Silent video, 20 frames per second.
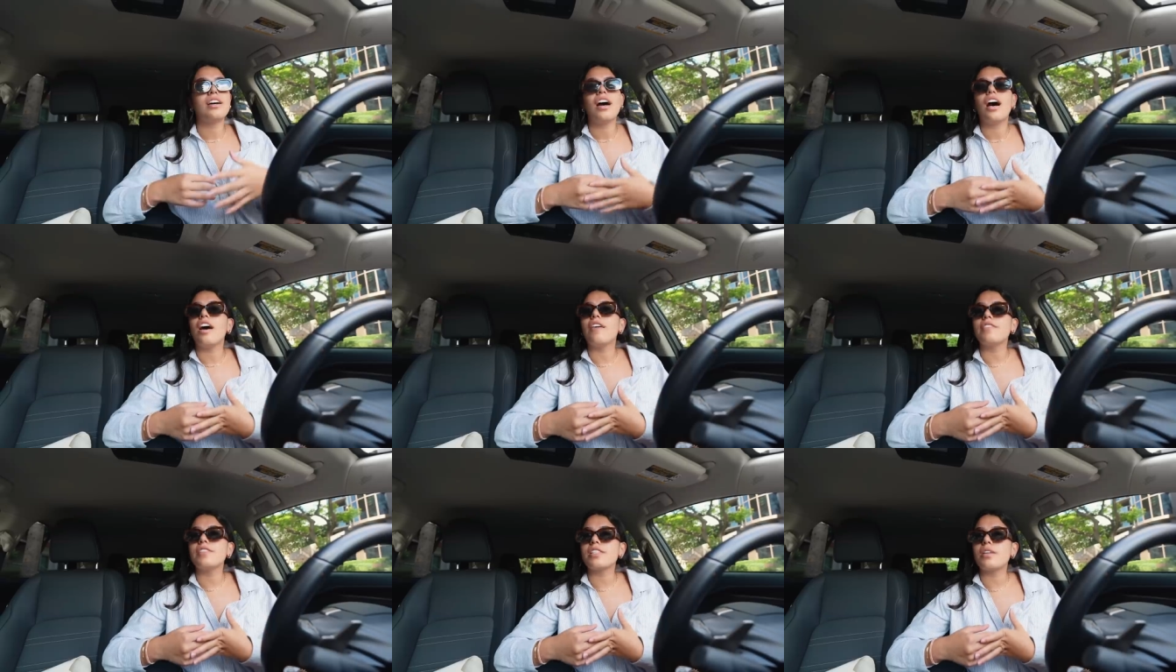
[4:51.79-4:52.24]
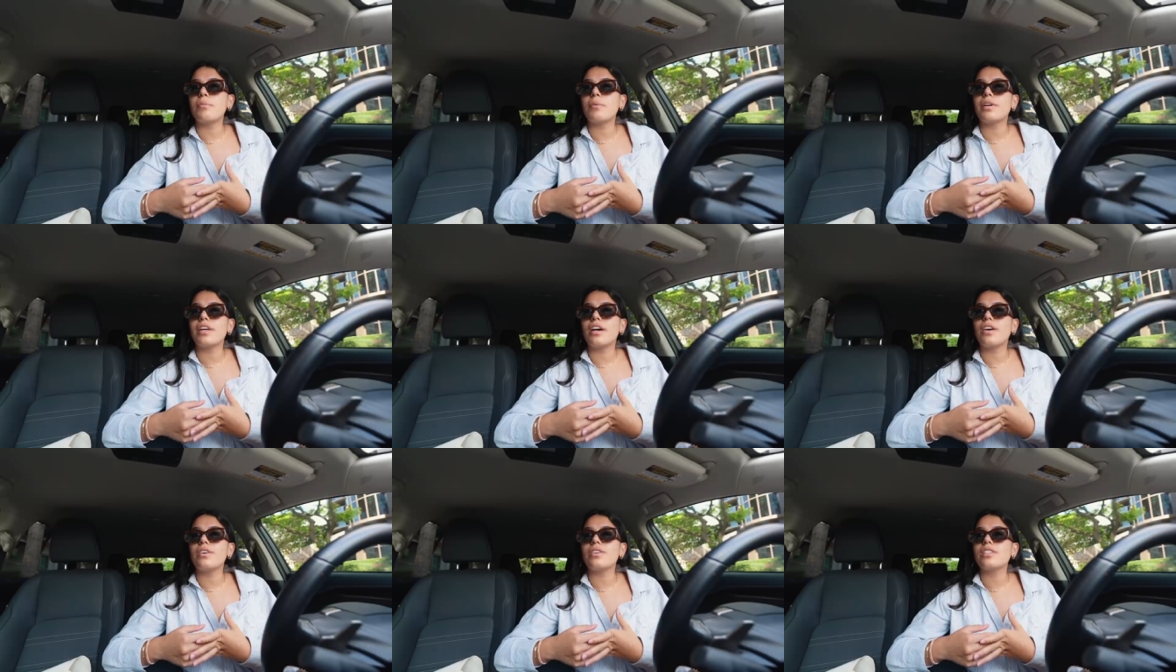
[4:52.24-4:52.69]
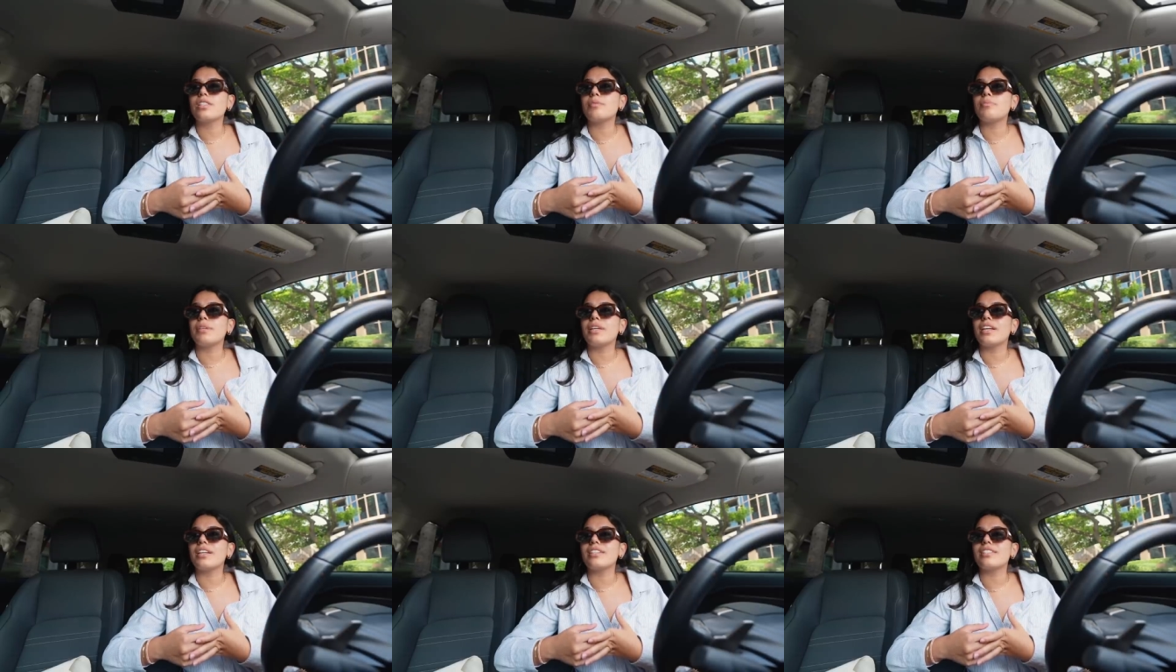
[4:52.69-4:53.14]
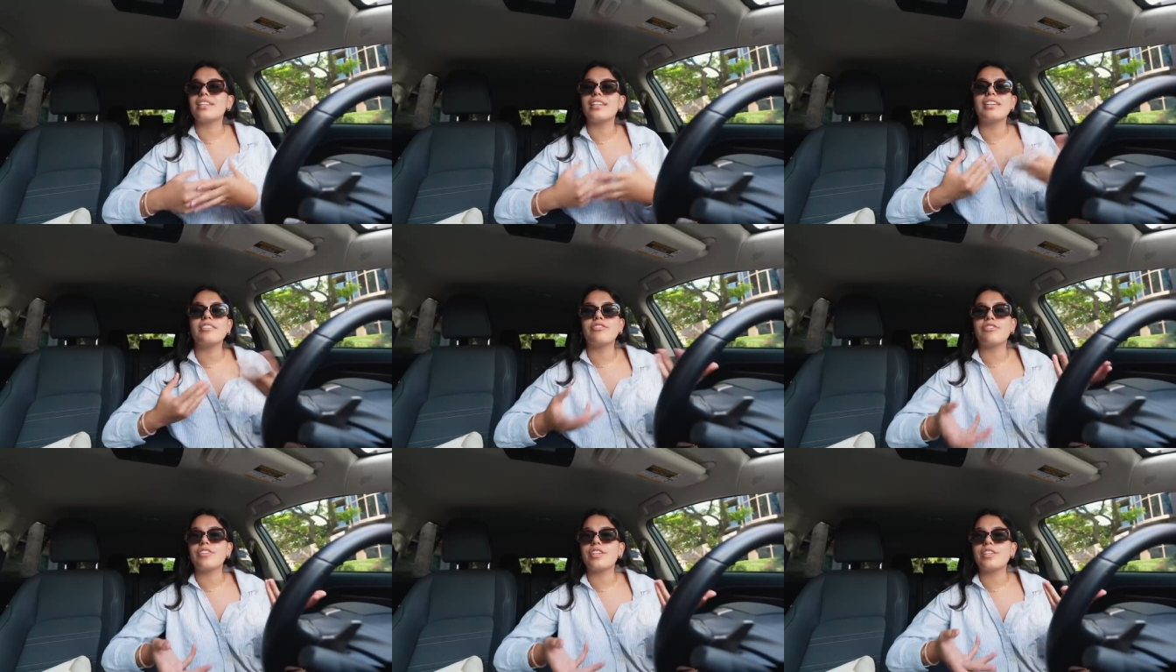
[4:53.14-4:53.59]
of someone else because then
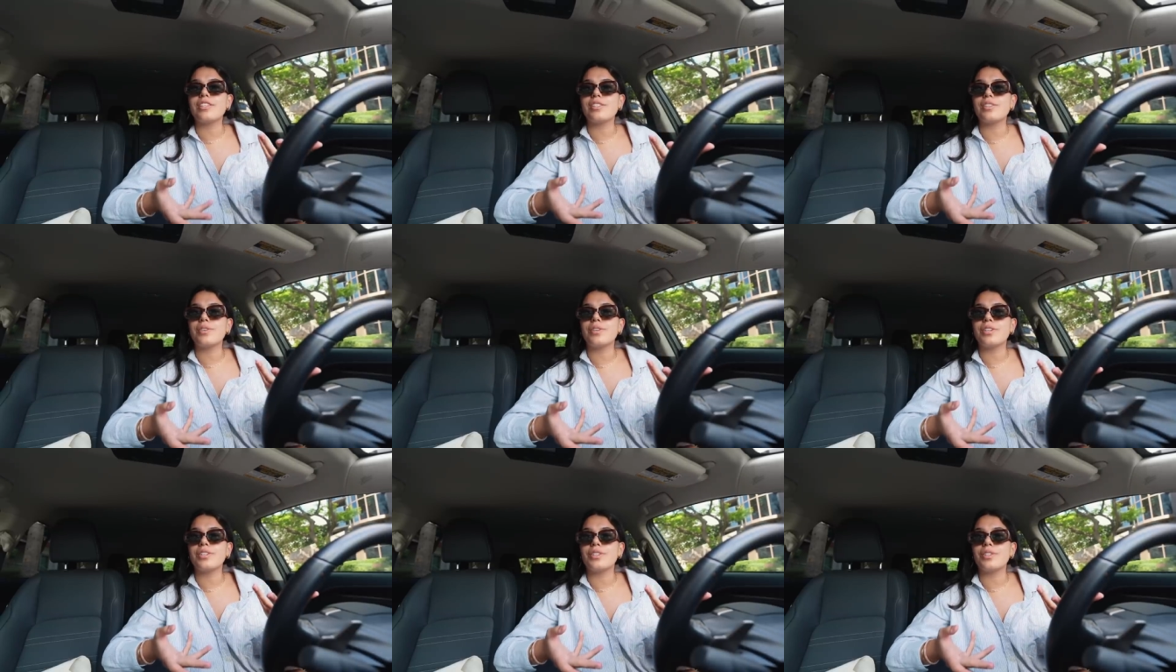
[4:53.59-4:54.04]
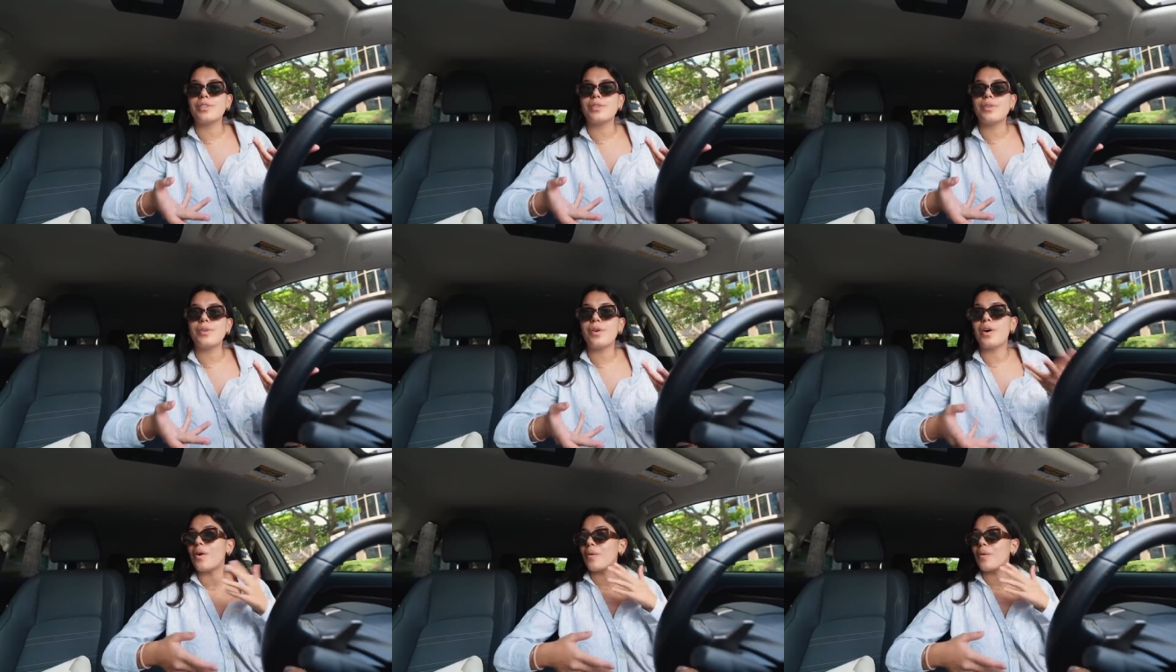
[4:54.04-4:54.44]
it frees you to do